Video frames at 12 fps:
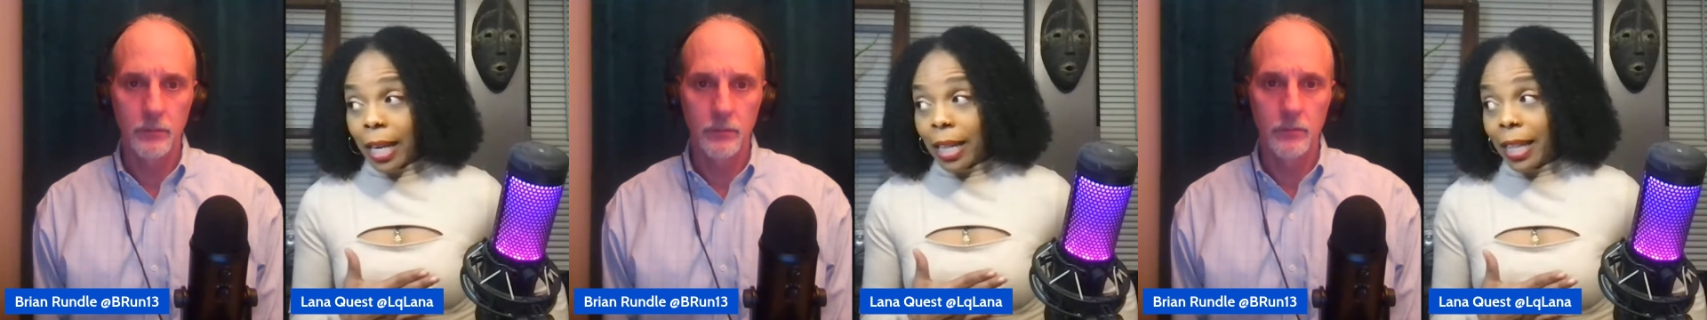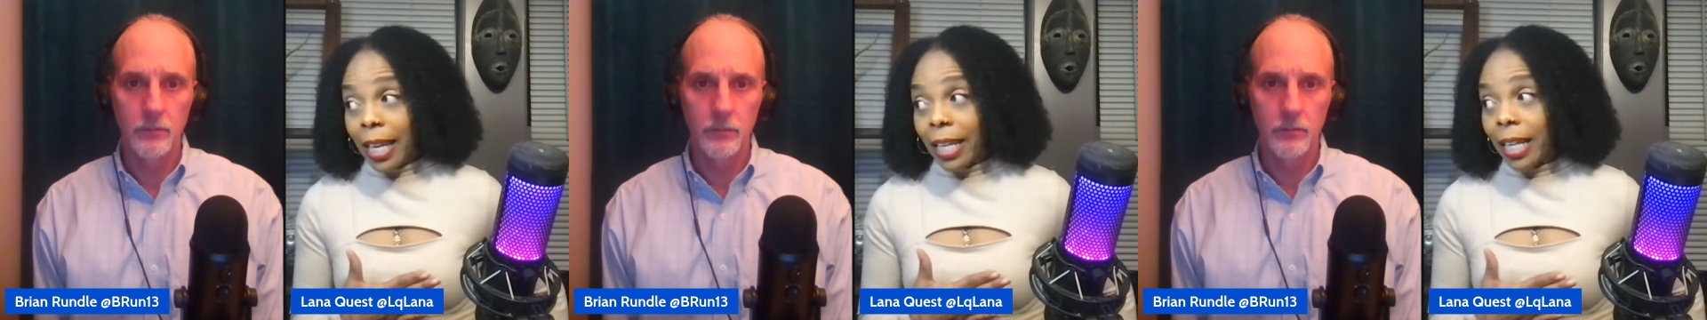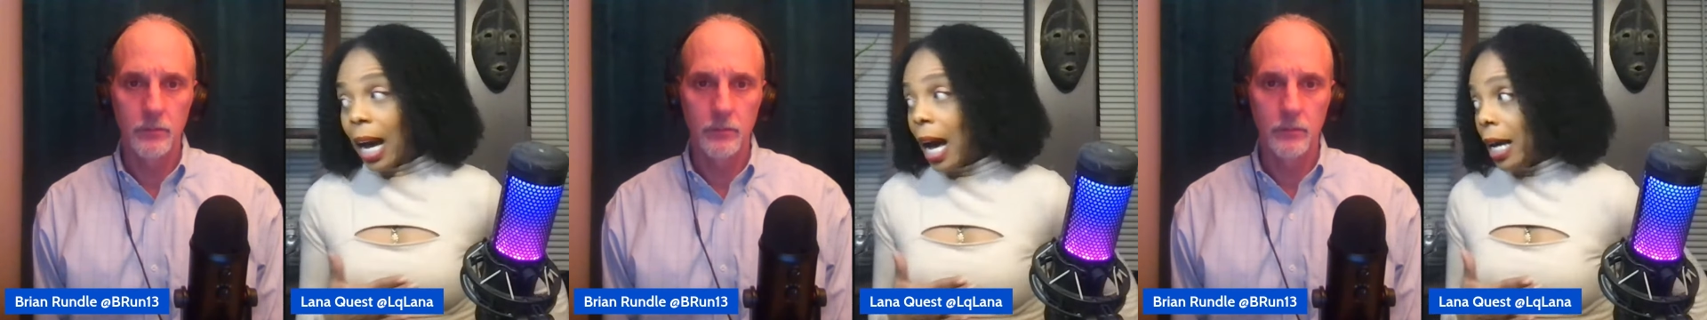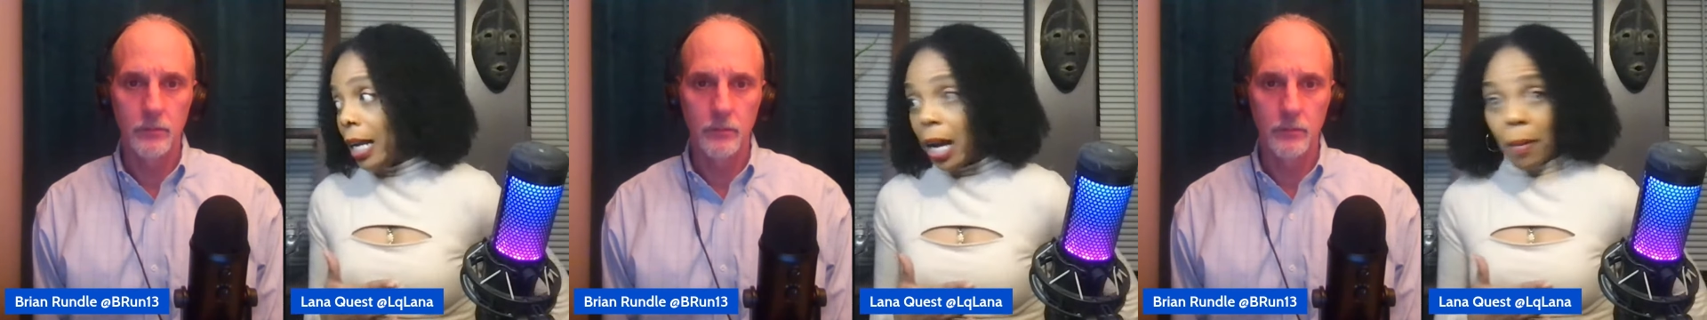Speaker 1: and then got
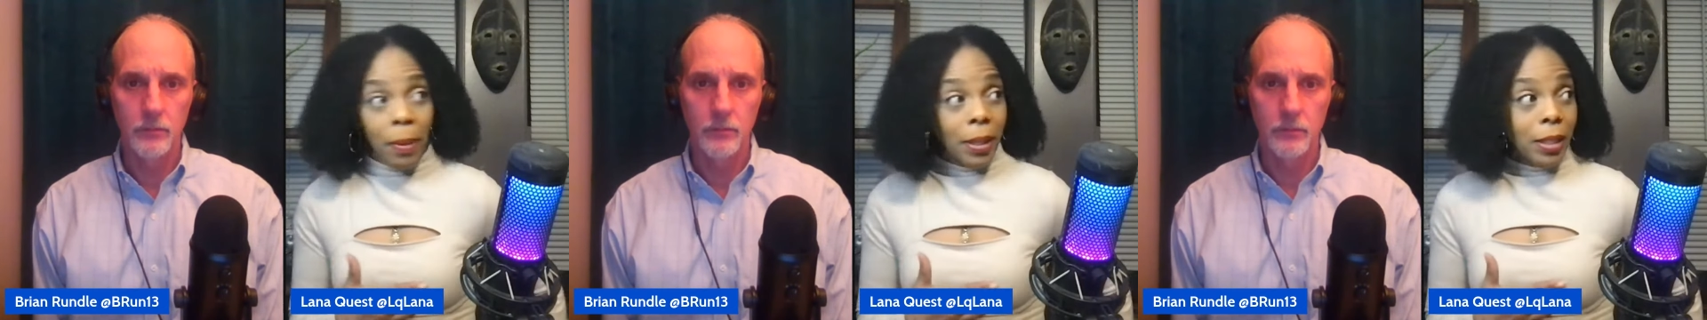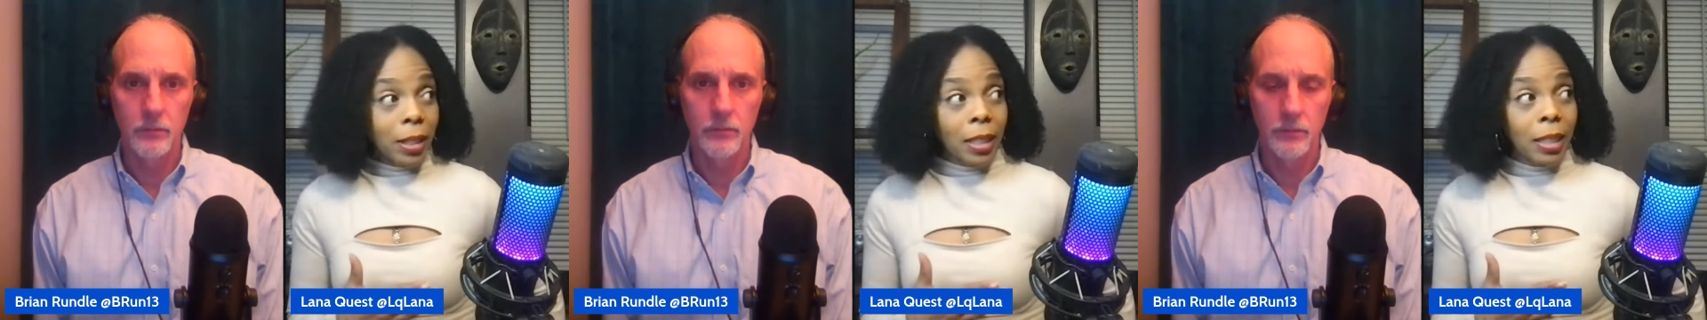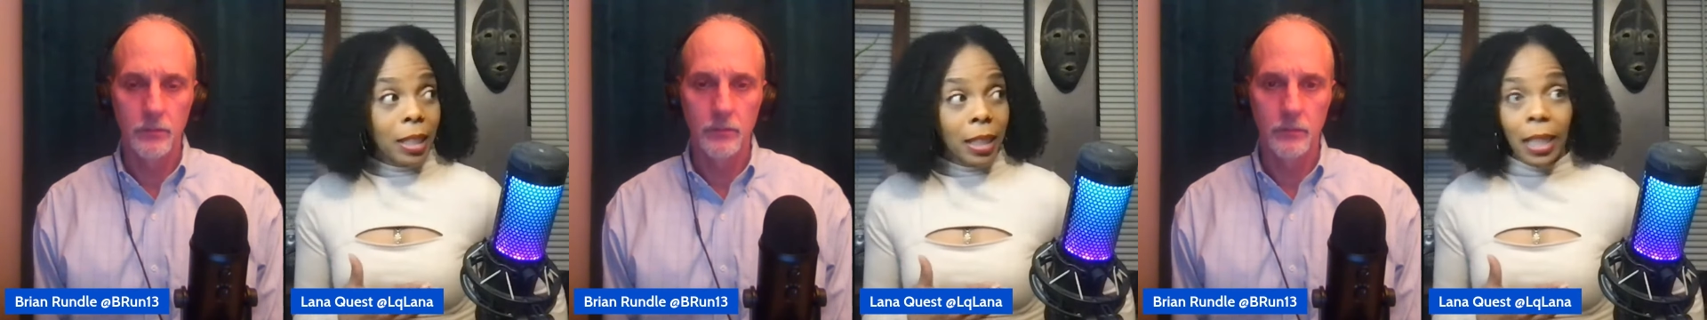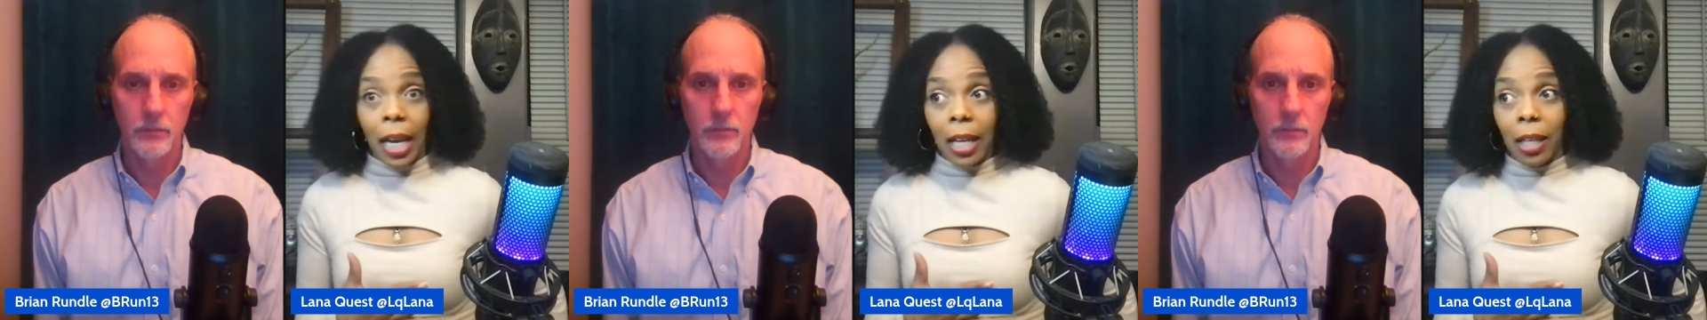up and just looked
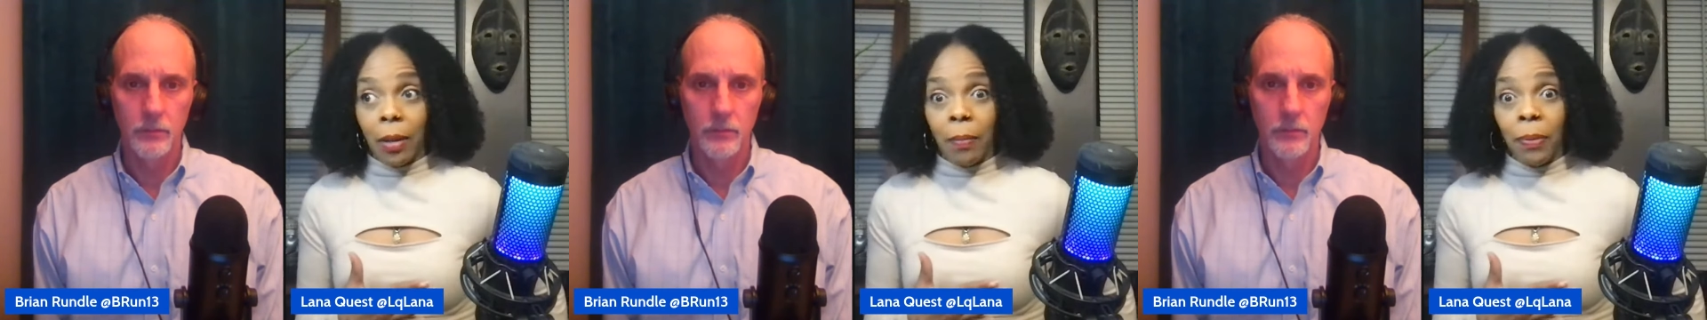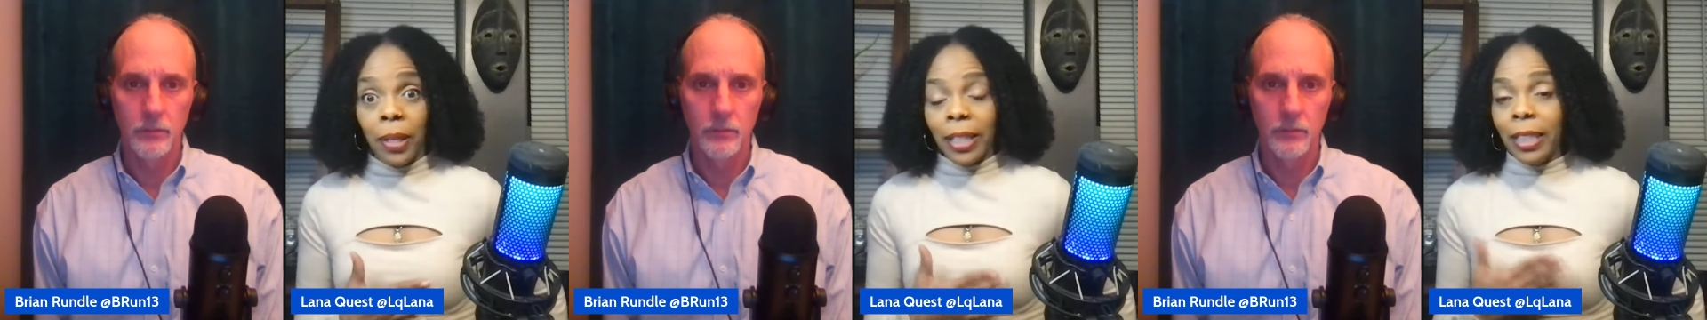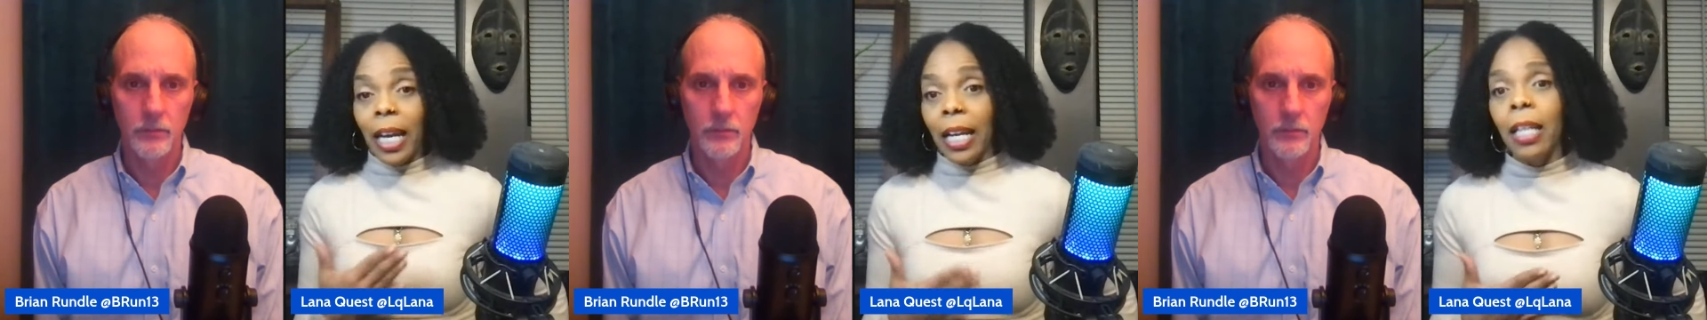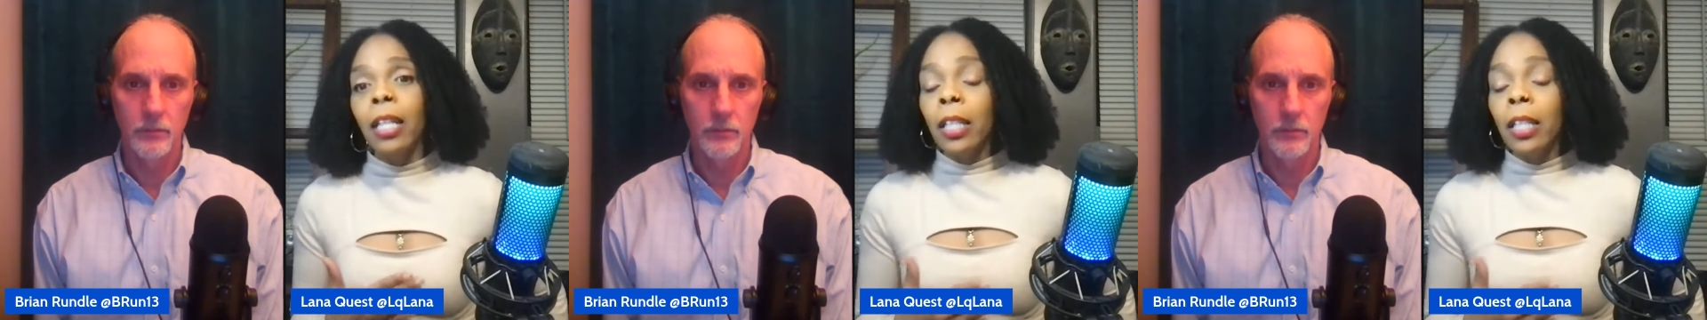at him because